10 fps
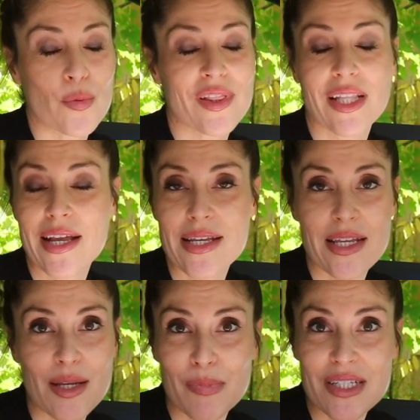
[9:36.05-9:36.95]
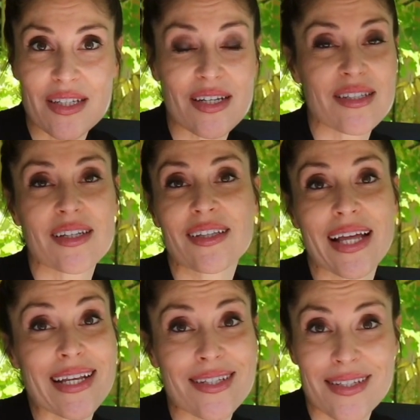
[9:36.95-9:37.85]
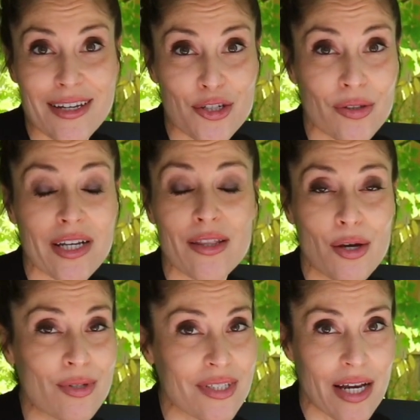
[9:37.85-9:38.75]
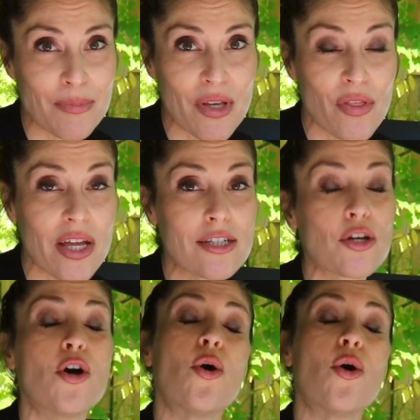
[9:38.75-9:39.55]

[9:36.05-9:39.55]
with lane keep assist and lane centering, those types of things,